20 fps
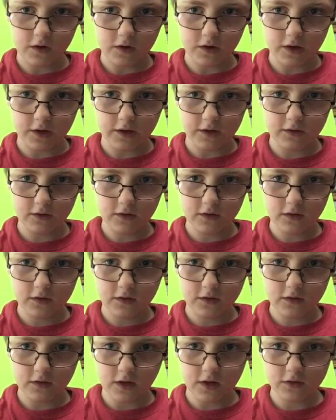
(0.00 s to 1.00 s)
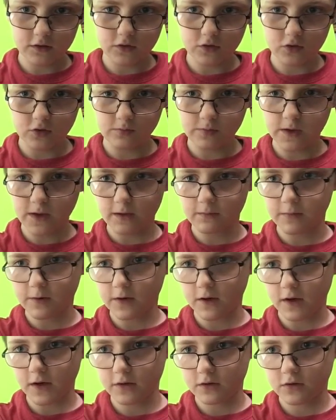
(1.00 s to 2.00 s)
like, not too big,
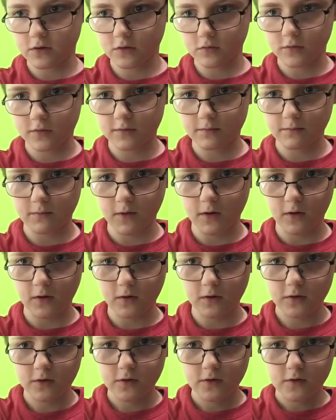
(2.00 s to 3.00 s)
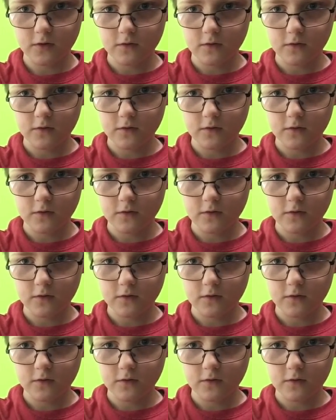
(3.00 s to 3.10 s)
but not too small,